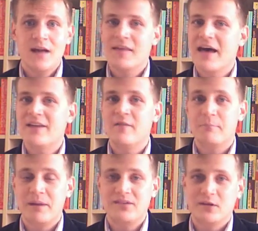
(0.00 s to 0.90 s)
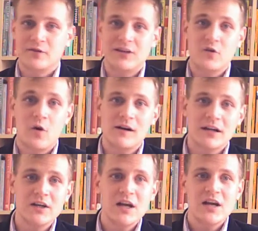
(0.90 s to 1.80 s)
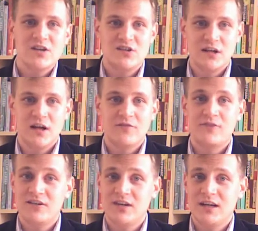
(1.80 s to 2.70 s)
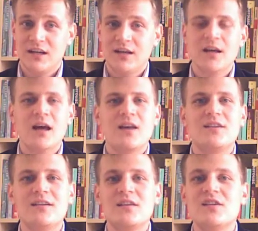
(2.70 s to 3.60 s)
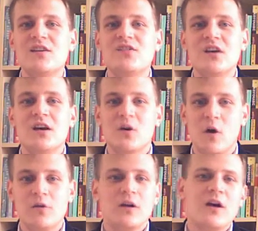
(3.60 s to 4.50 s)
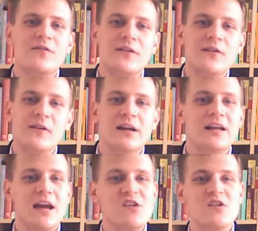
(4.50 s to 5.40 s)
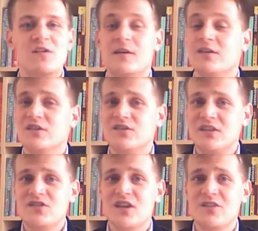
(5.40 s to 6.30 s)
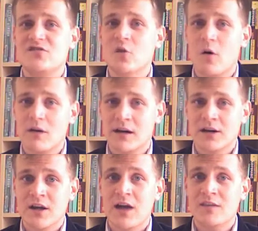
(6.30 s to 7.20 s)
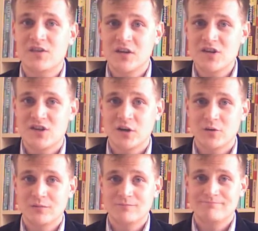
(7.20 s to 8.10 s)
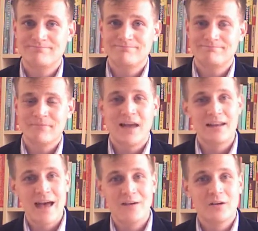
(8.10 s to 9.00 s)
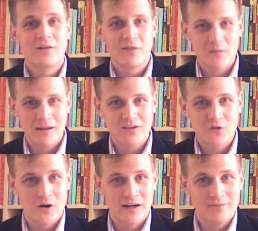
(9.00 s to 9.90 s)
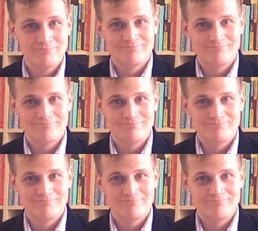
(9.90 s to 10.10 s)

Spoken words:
The head of Basic Rights Oregon, Gina Frazzini, says that this is, quote, further indication that there is a sea change in Oregon on this issue. And now for the big story.